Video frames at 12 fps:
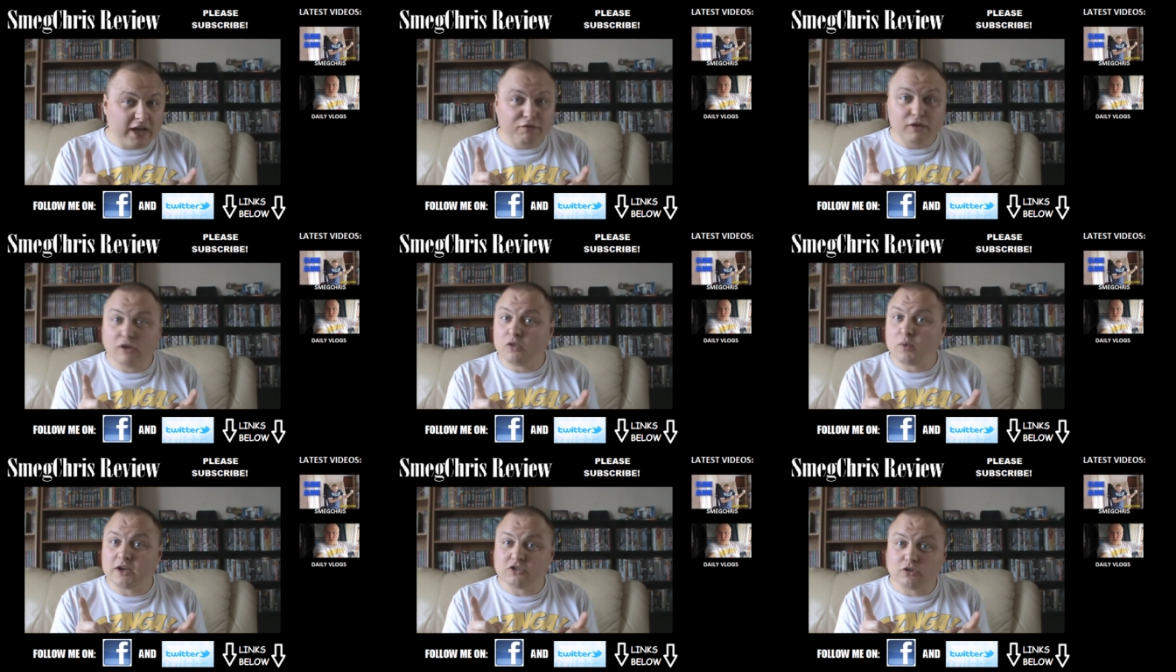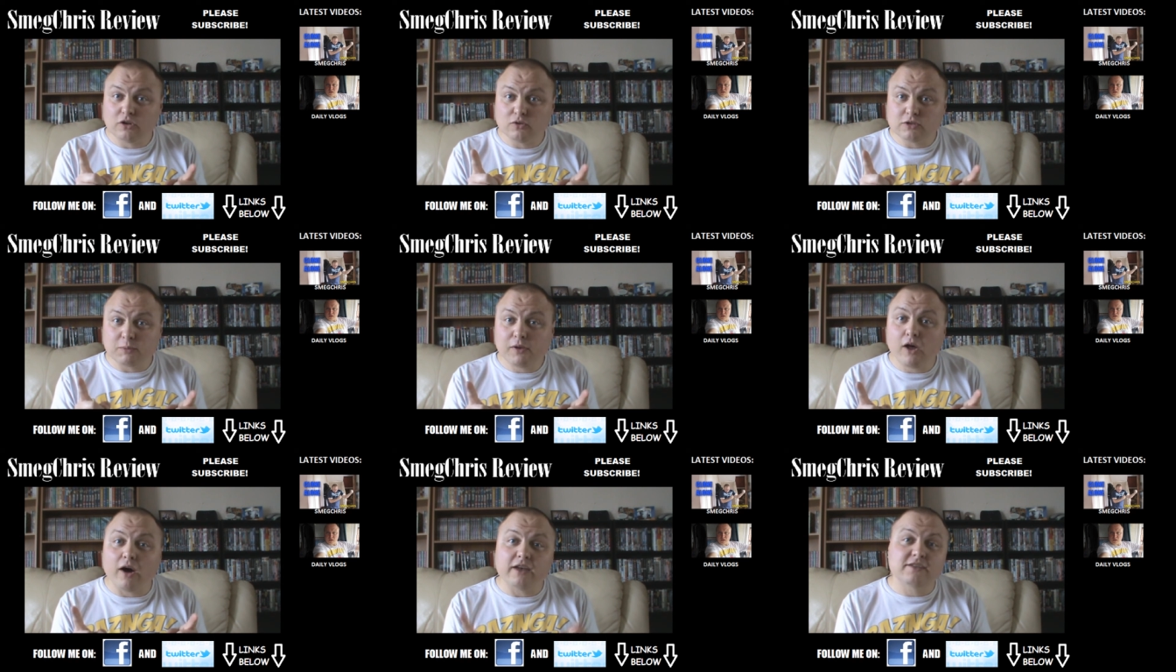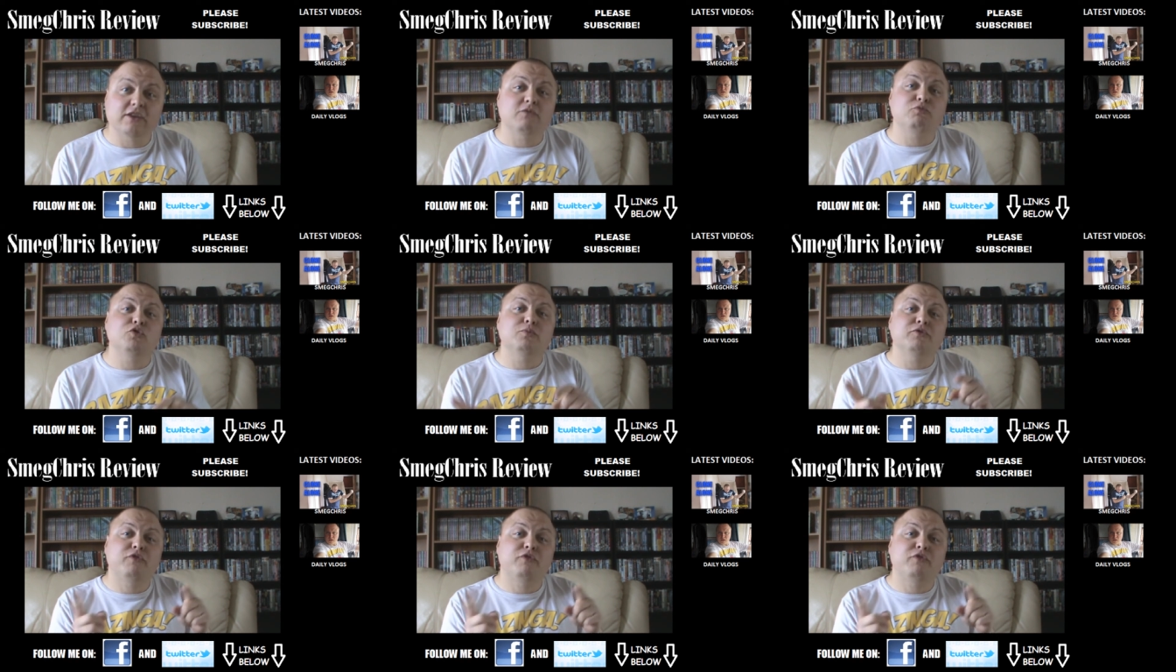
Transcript: carefully, otherwise you'll lose the plot as it jumps